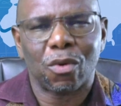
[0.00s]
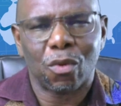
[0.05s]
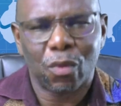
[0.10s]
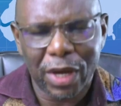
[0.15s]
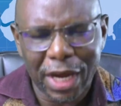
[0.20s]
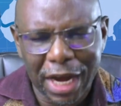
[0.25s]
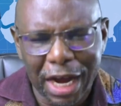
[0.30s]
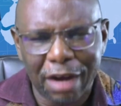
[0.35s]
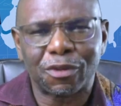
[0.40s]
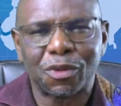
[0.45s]

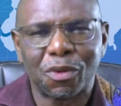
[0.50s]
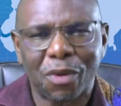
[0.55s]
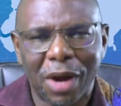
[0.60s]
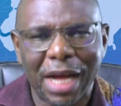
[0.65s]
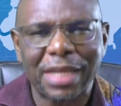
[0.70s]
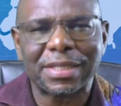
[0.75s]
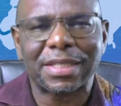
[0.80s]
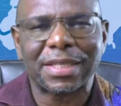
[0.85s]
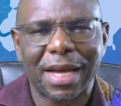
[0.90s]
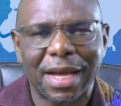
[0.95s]
We have to
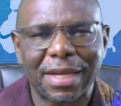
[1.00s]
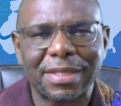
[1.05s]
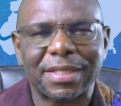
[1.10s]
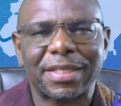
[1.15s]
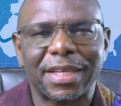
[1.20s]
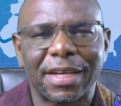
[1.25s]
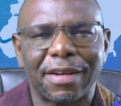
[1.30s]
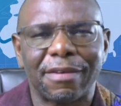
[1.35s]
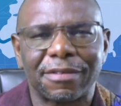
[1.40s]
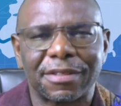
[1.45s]
ask
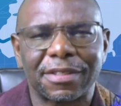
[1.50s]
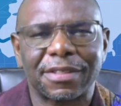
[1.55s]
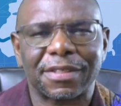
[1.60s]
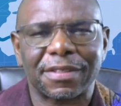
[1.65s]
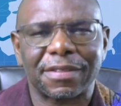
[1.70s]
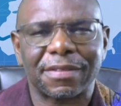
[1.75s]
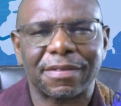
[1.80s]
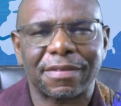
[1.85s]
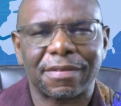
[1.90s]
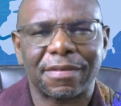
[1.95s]

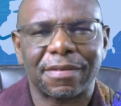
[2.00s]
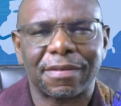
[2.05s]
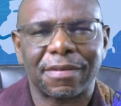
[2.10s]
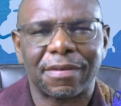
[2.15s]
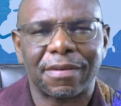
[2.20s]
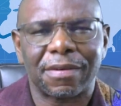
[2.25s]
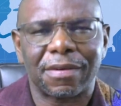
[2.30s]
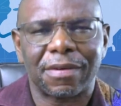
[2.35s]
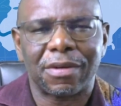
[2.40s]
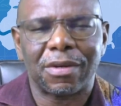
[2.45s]
ourselves,
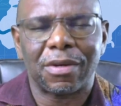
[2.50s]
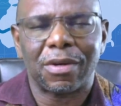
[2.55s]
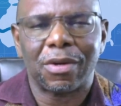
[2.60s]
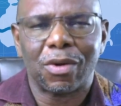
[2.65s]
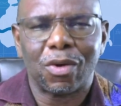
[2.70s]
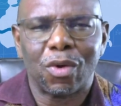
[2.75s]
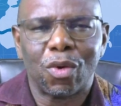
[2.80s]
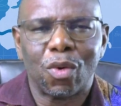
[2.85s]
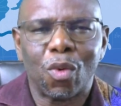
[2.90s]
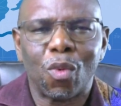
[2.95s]

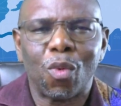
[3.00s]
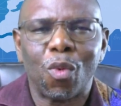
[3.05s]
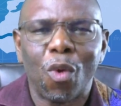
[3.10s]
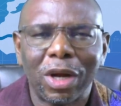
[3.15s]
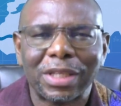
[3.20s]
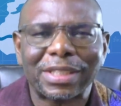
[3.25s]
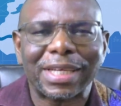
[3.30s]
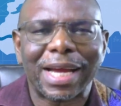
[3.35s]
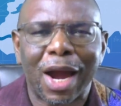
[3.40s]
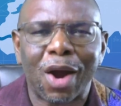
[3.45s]

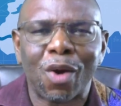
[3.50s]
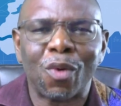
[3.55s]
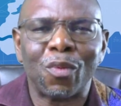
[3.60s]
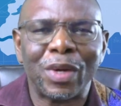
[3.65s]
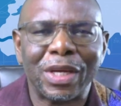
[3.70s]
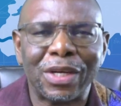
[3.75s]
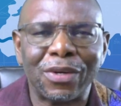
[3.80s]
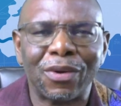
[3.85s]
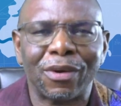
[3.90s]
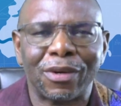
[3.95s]
what are
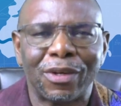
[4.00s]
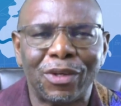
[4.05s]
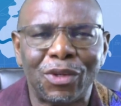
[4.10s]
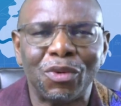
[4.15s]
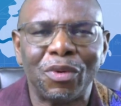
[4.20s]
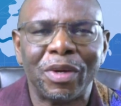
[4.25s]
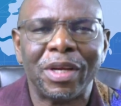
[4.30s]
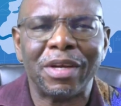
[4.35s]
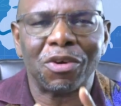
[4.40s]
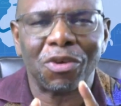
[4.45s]
we not
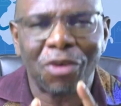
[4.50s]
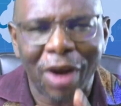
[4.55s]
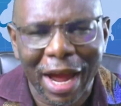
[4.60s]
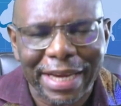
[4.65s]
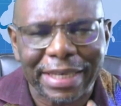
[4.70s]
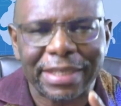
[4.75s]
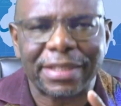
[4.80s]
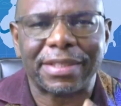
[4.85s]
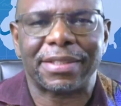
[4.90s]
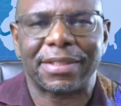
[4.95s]
doing
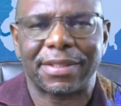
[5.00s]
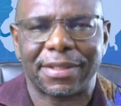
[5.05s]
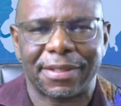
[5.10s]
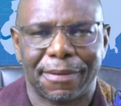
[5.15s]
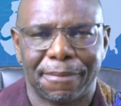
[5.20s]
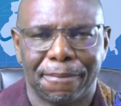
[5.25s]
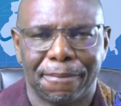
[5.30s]
right?